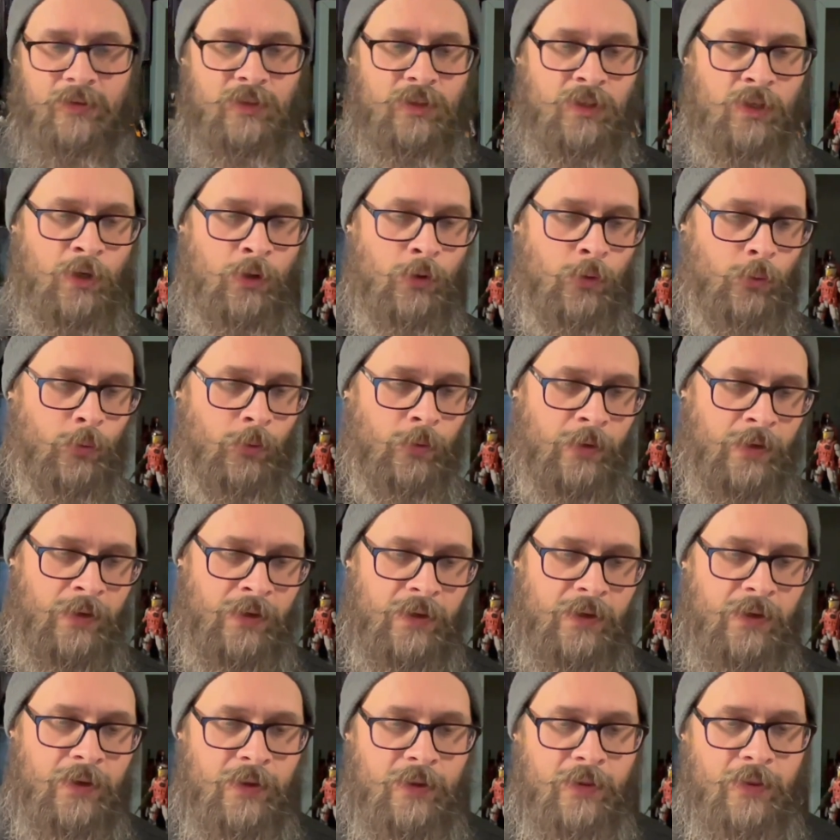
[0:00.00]
2,
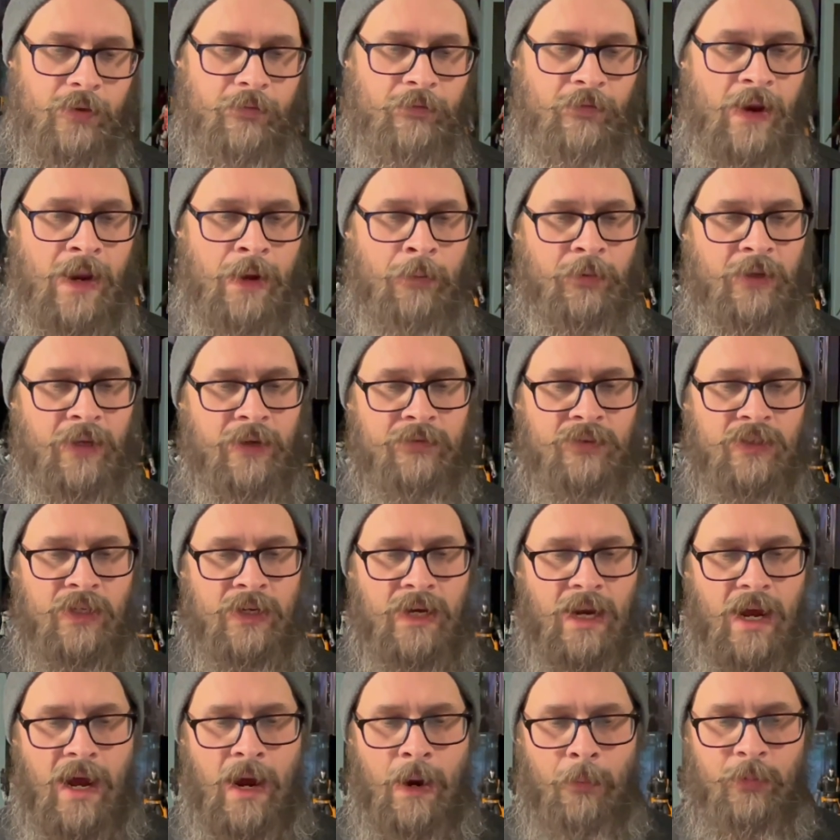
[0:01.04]
the Vamp gives
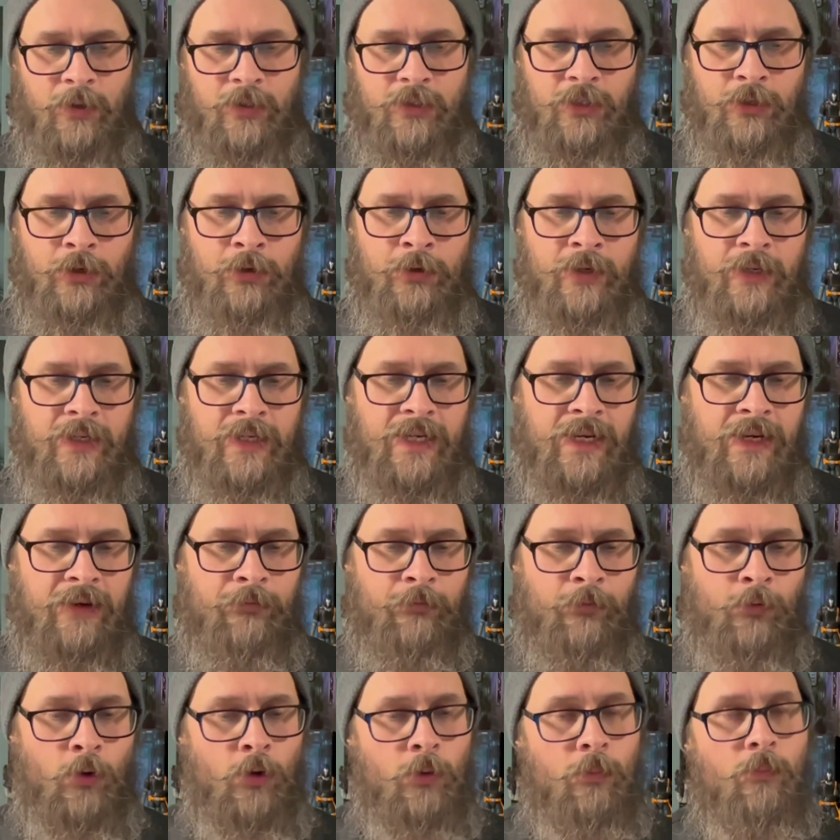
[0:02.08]
an opportunity
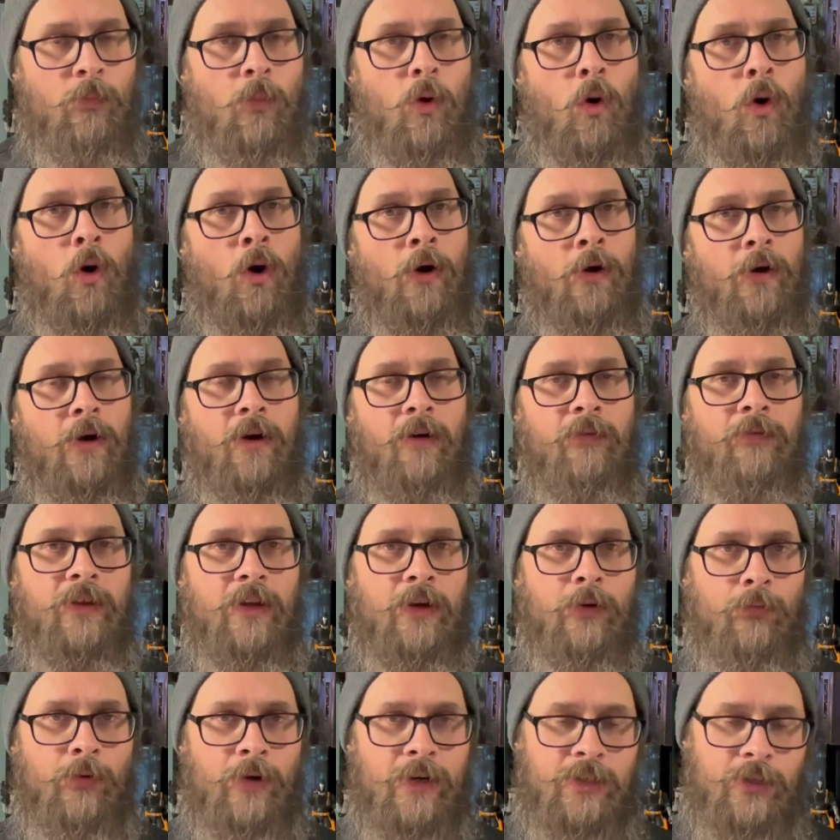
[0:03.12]
for more of the
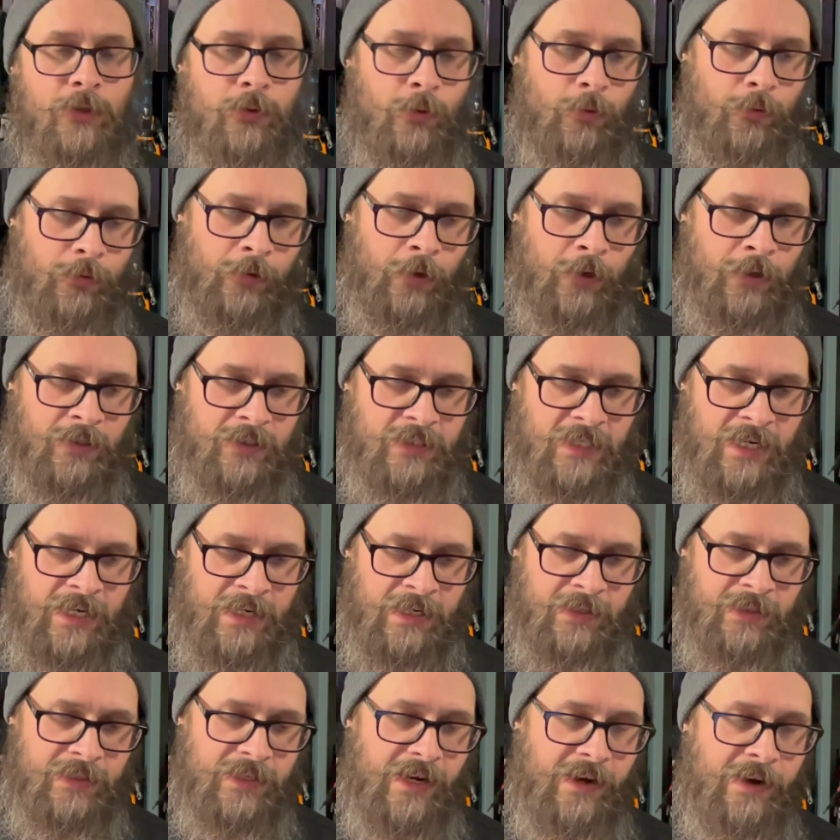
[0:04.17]
original
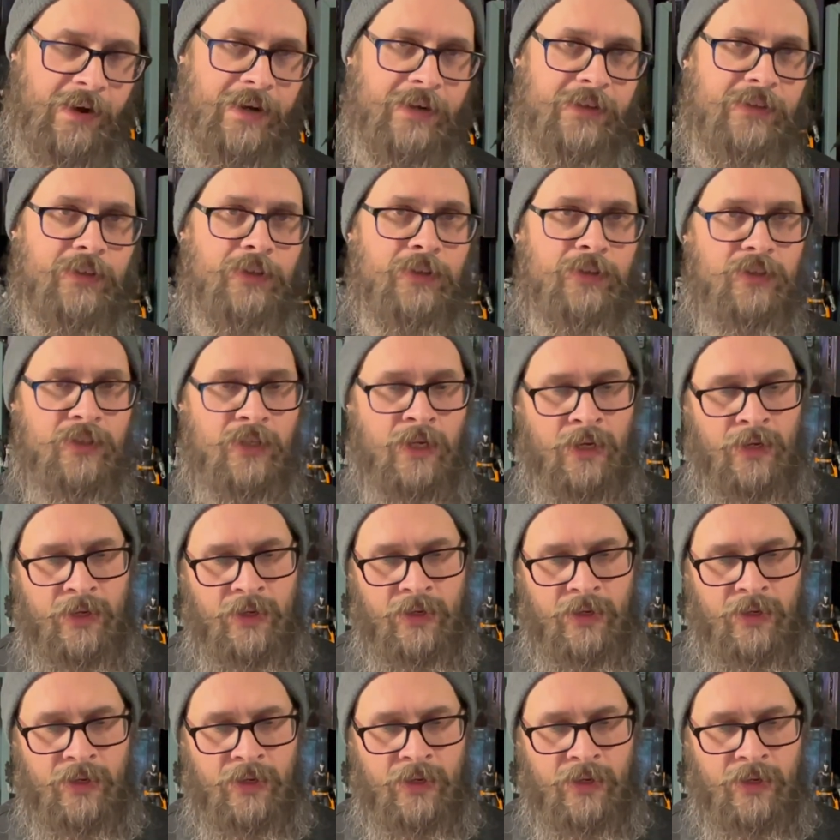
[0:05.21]
13 characters.